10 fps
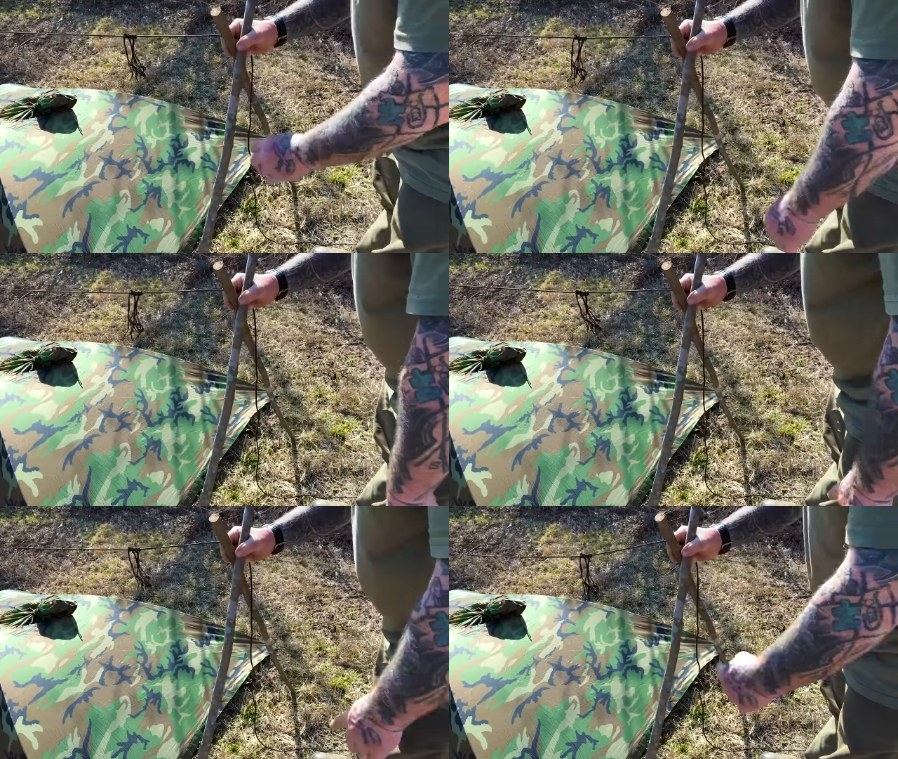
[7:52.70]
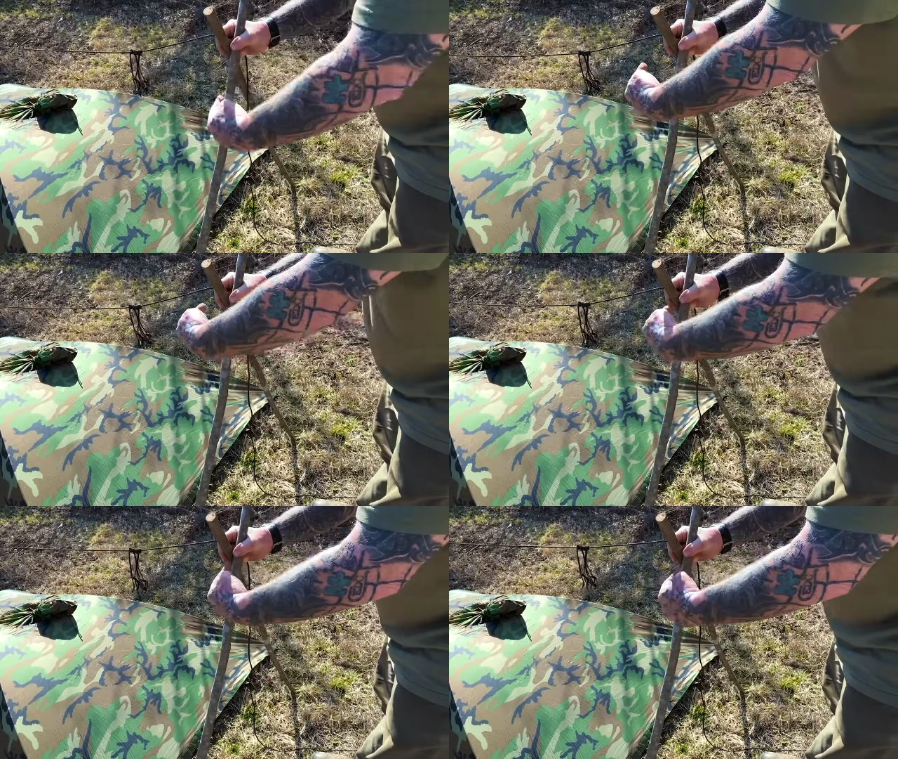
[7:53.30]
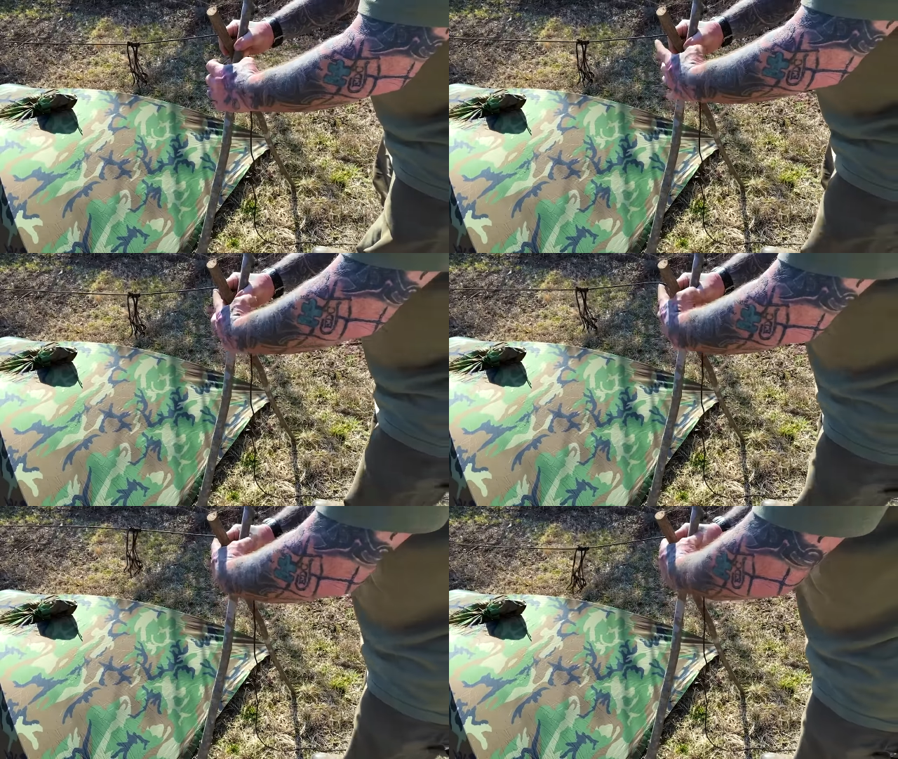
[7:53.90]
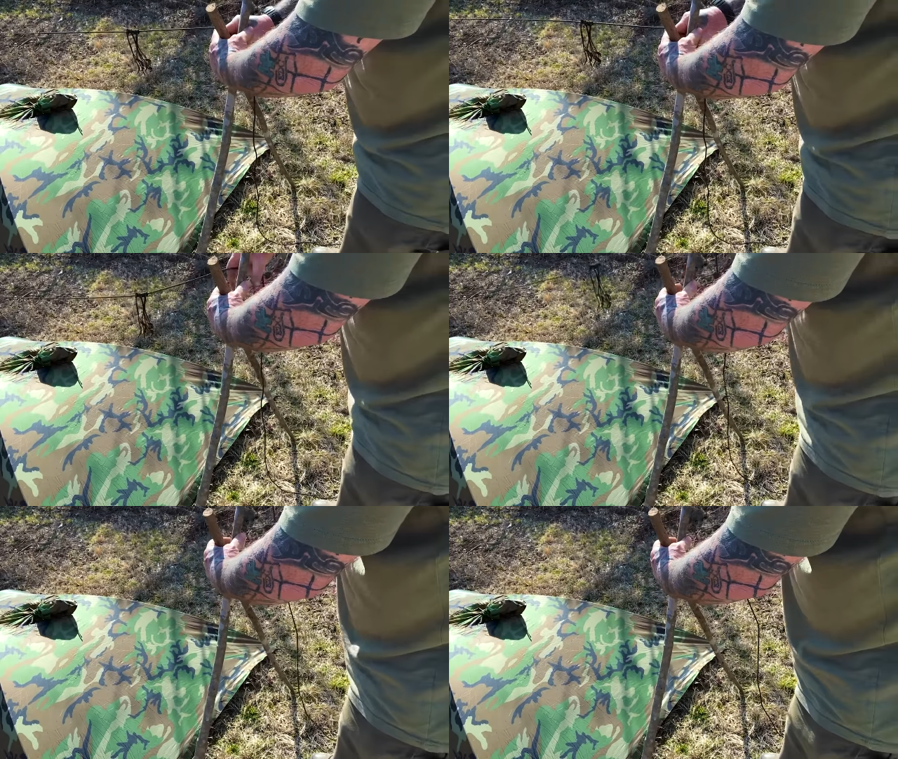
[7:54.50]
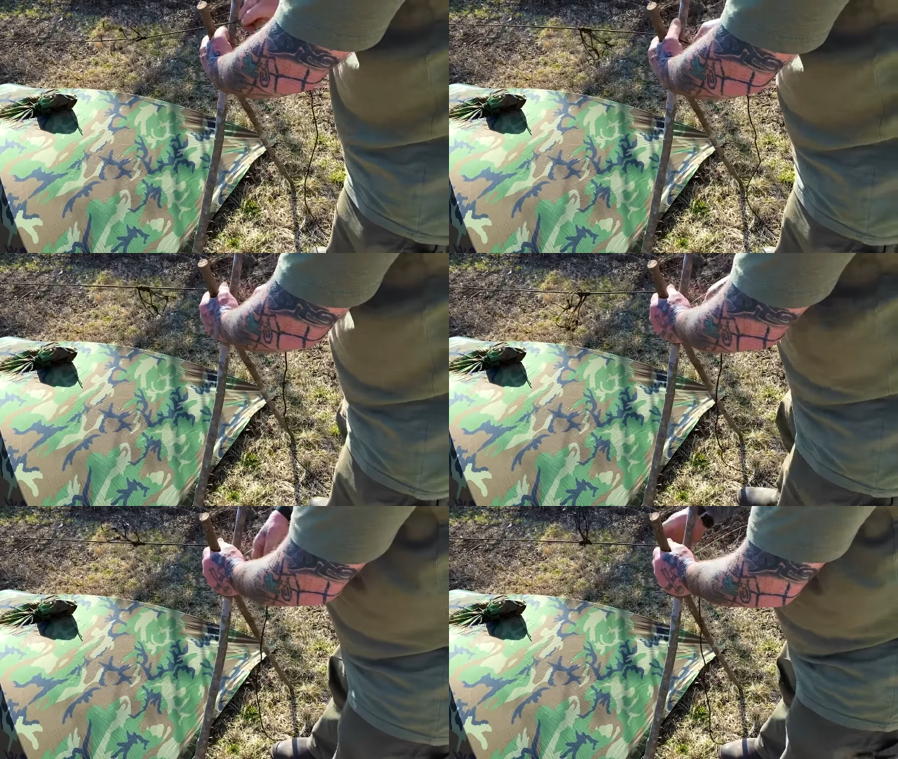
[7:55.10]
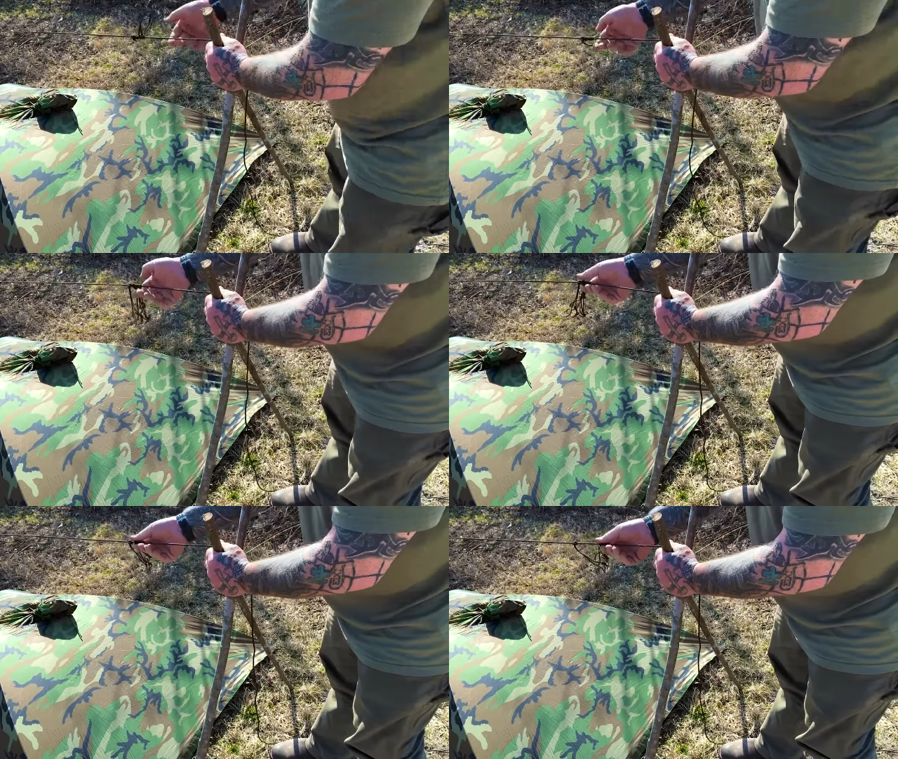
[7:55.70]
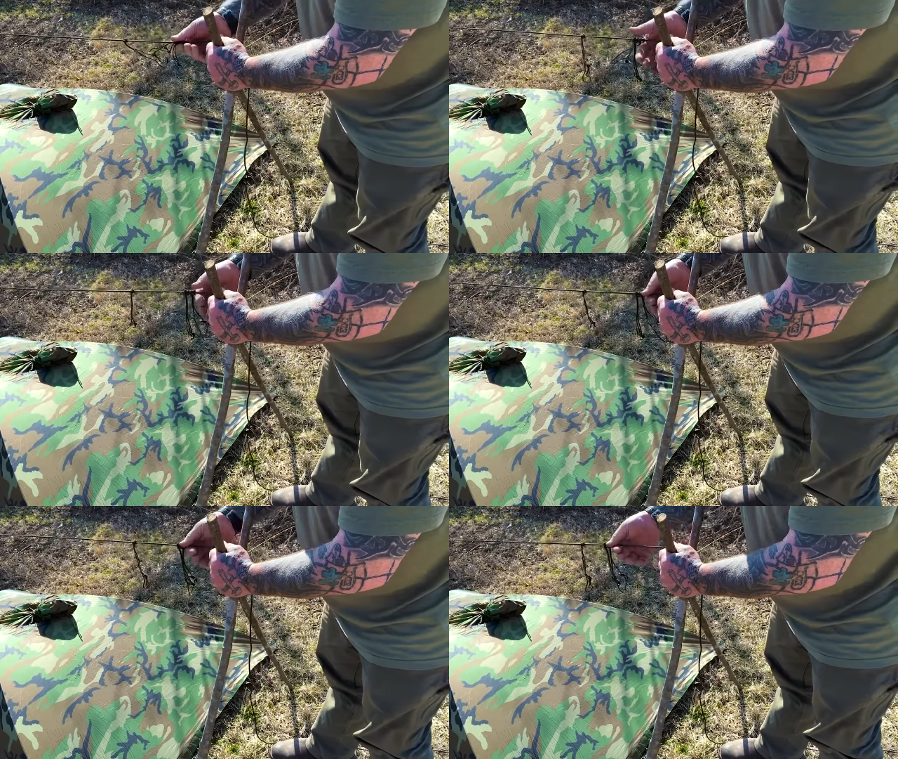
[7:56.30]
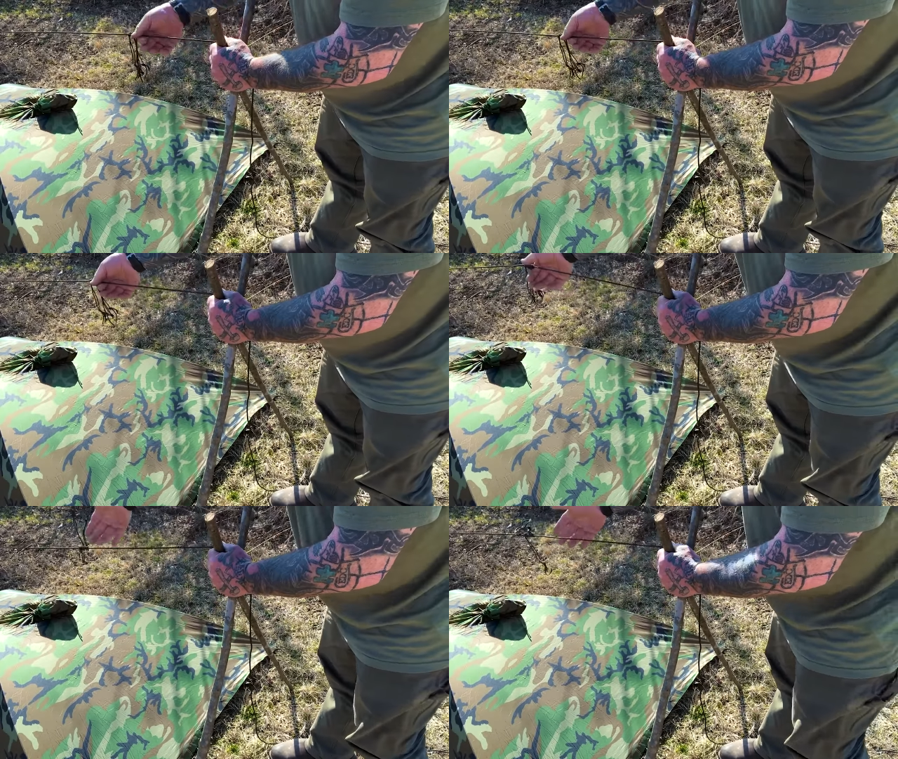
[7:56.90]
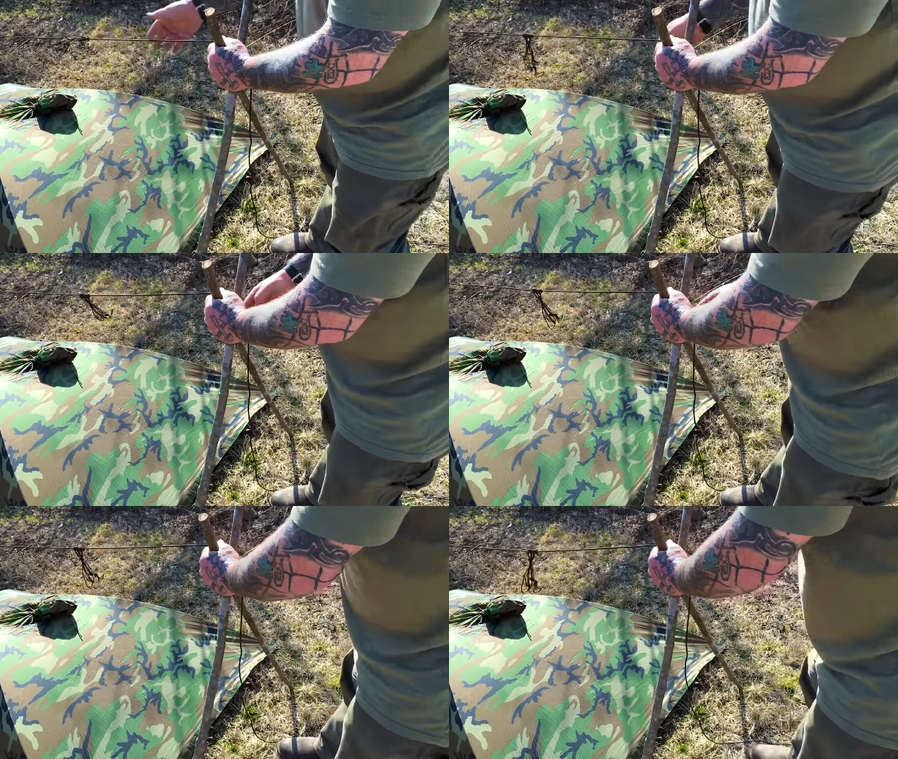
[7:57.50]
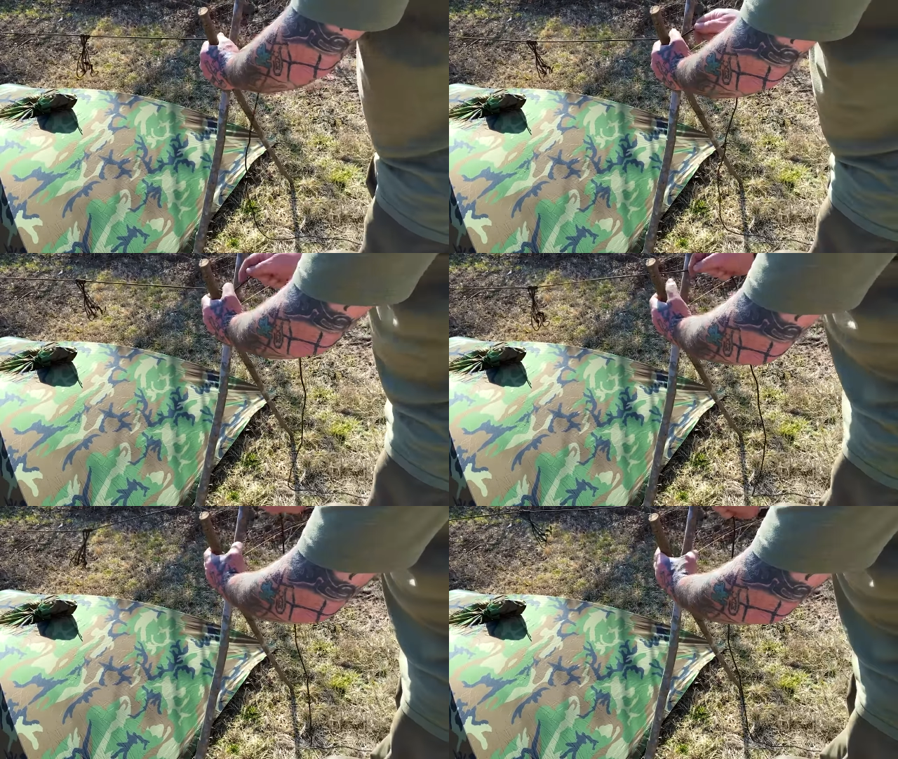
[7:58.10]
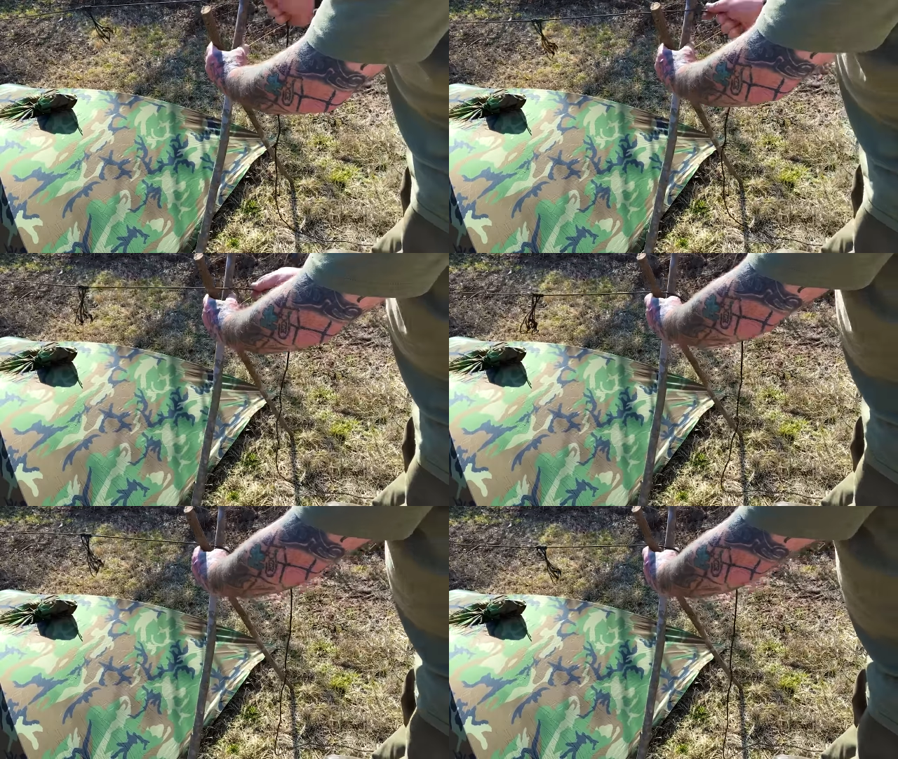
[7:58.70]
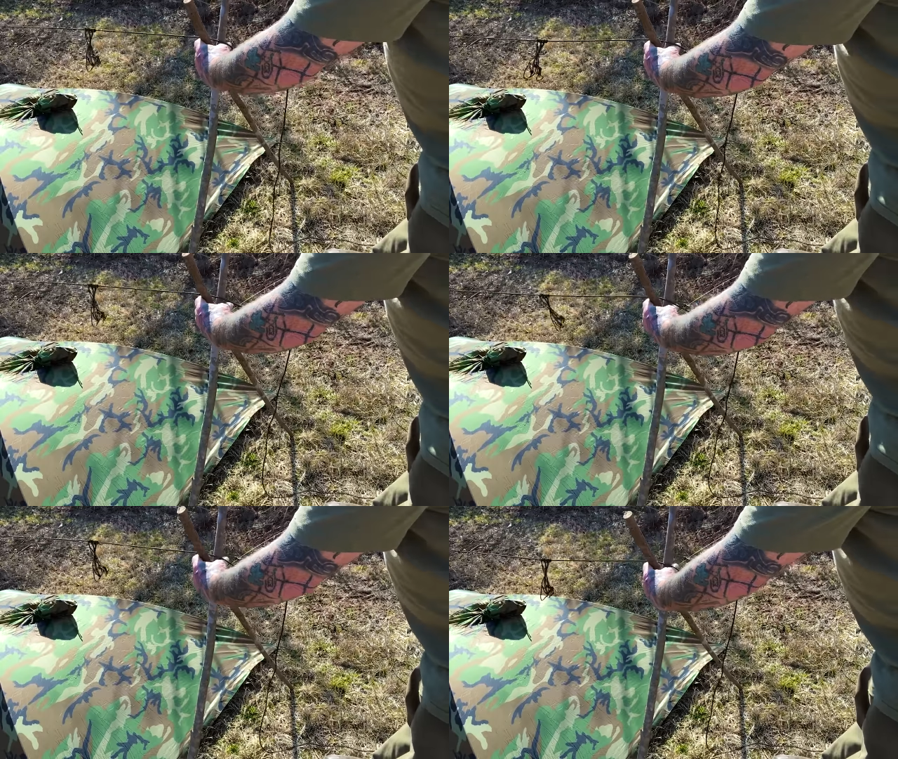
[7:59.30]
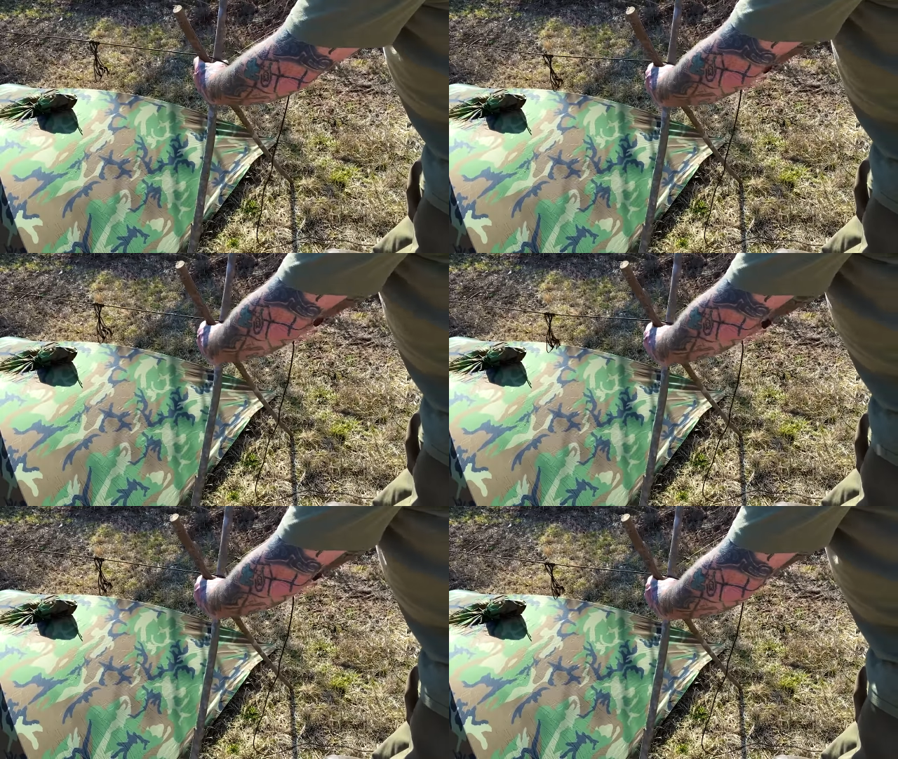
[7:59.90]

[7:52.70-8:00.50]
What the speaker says: No face is visible, so there are no lips to read.